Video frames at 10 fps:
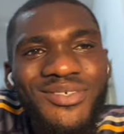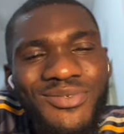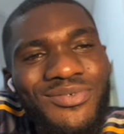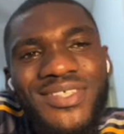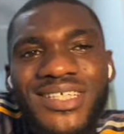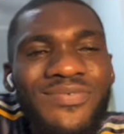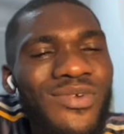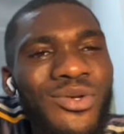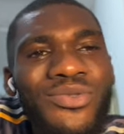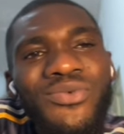we just
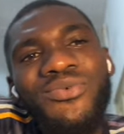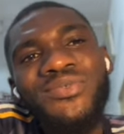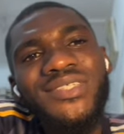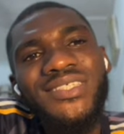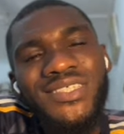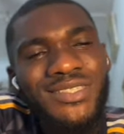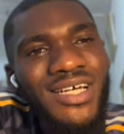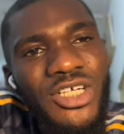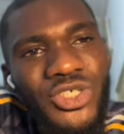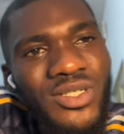follow through
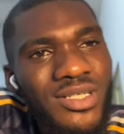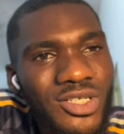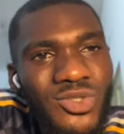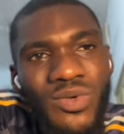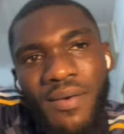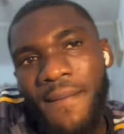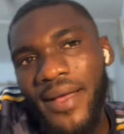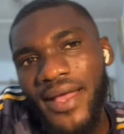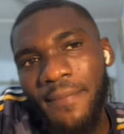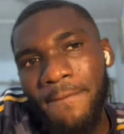catch you the next one
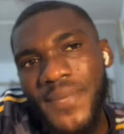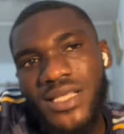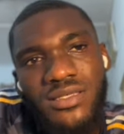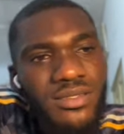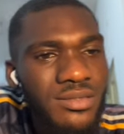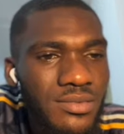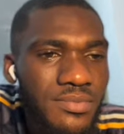peace